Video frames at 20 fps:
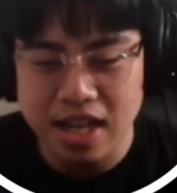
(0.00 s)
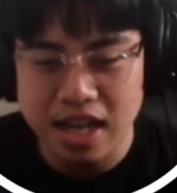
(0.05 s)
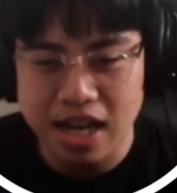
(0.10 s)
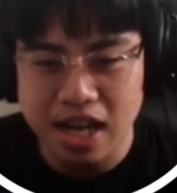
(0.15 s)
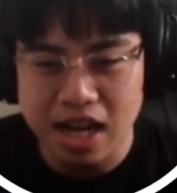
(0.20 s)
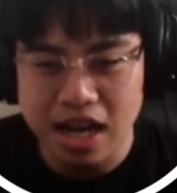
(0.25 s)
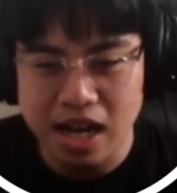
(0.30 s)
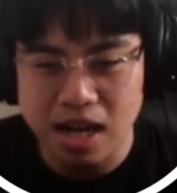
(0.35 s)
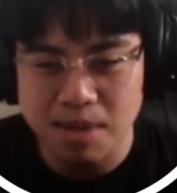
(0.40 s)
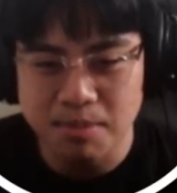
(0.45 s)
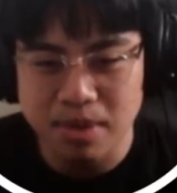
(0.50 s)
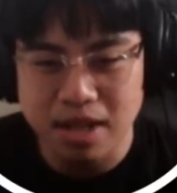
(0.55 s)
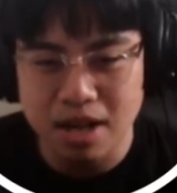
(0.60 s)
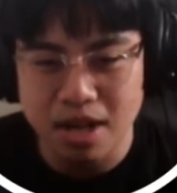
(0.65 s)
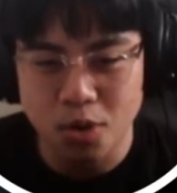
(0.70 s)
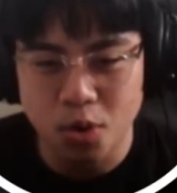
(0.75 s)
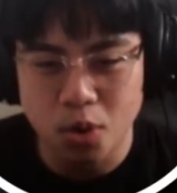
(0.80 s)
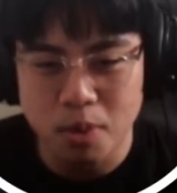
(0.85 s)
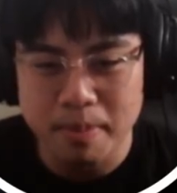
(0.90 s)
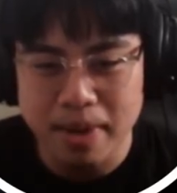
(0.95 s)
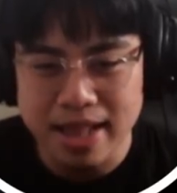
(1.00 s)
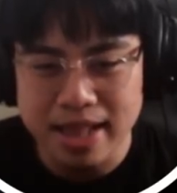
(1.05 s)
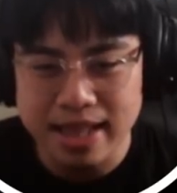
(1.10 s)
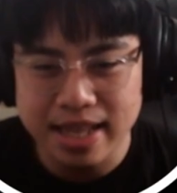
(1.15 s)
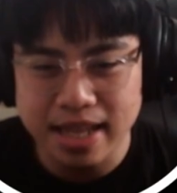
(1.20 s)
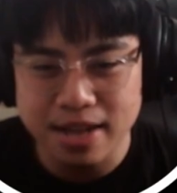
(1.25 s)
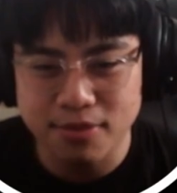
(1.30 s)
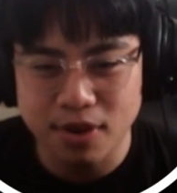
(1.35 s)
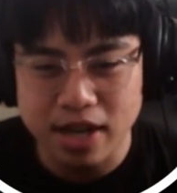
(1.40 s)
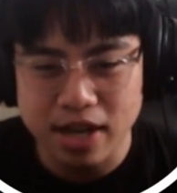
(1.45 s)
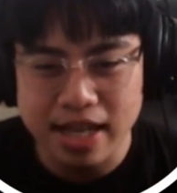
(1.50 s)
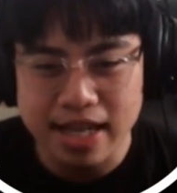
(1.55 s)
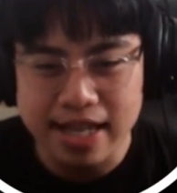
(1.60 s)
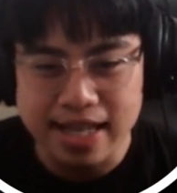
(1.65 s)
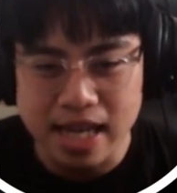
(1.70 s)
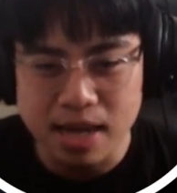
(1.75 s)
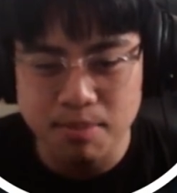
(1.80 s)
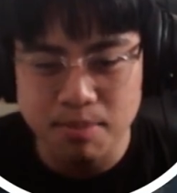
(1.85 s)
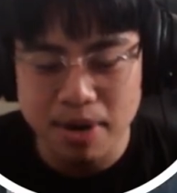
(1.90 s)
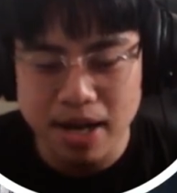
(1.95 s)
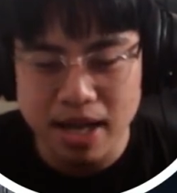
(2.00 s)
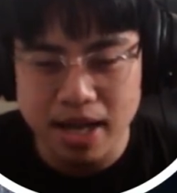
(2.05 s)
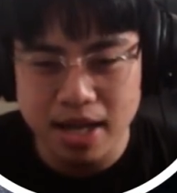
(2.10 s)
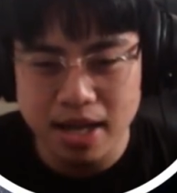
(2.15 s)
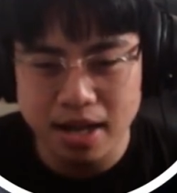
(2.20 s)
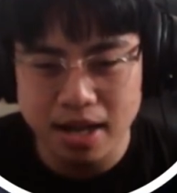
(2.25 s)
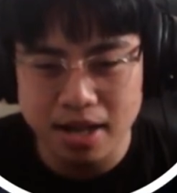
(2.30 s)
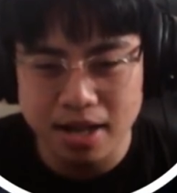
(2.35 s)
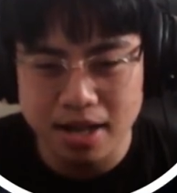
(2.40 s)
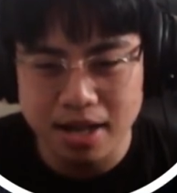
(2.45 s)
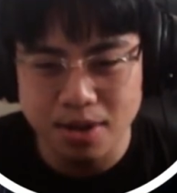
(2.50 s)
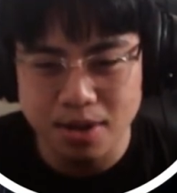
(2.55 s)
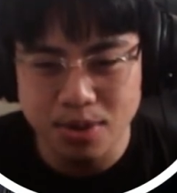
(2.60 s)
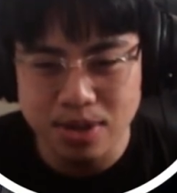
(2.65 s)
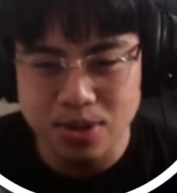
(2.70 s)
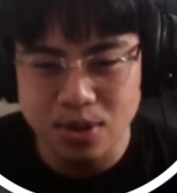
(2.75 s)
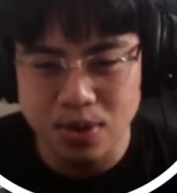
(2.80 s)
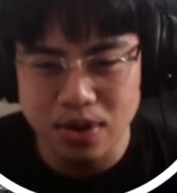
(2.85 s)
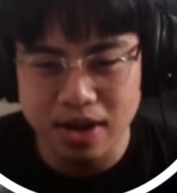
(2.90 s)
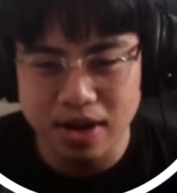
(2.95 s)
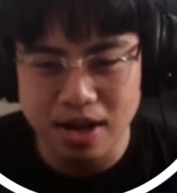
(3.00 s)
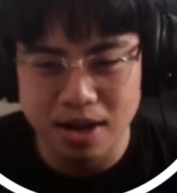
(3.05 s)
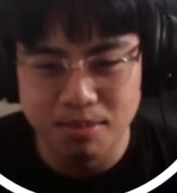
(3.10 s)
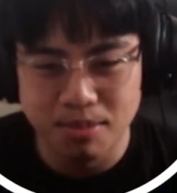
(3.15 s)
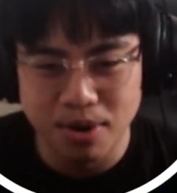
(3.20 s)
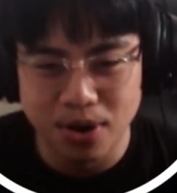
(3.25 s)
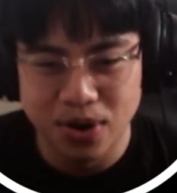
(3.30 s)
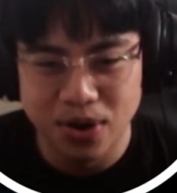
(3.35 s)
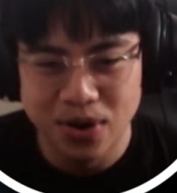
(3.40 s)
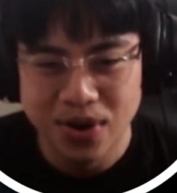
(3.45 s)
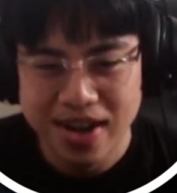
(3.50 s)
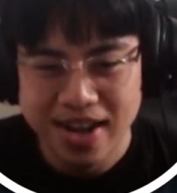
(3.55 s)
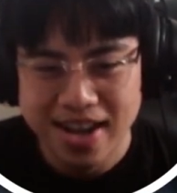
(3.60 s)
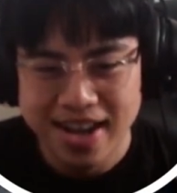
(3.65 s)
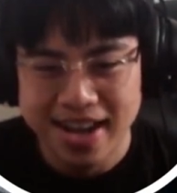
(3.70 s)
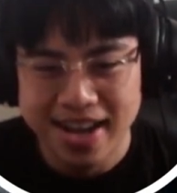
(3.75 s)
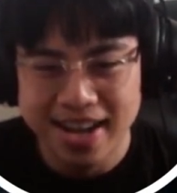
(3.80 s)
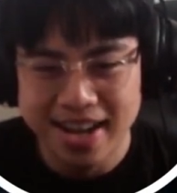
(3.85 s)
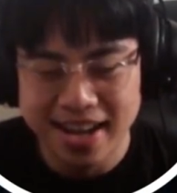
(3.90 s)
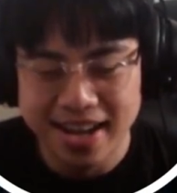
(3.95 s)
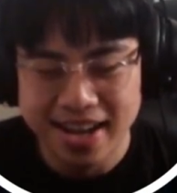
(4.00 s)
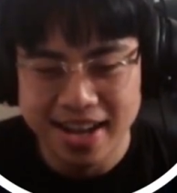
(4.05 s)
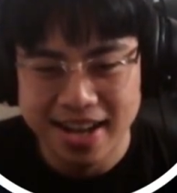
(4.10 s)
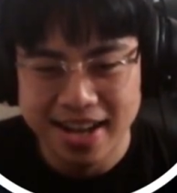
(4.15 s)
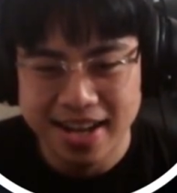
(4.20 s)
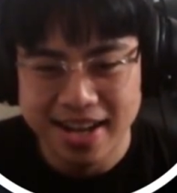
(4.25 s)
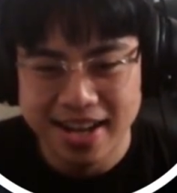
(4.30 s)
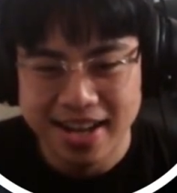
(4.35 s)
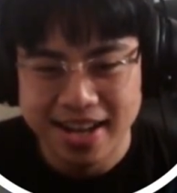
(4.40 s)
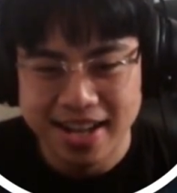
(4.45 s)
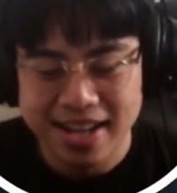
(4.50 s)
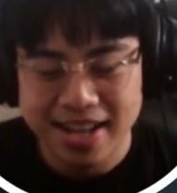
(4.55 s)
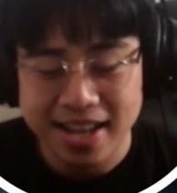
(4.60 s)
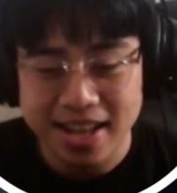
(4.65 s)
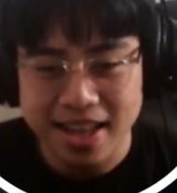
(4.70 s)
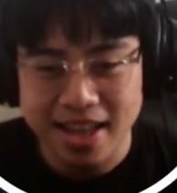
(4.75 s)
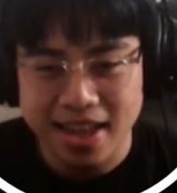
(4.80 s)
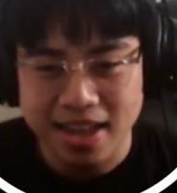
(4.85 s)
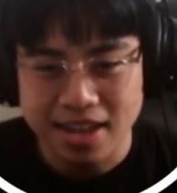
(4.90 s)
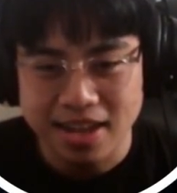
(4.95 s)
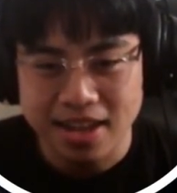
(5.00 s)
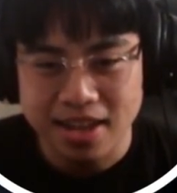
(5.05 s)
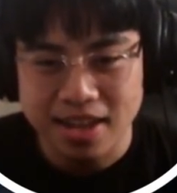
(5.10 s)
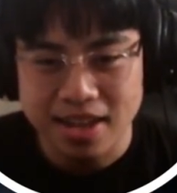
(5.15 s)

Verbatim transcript: I, I'm in a romantic fucking gameplay? Like, like, what's going on? Yeah, yeah, my fault, you're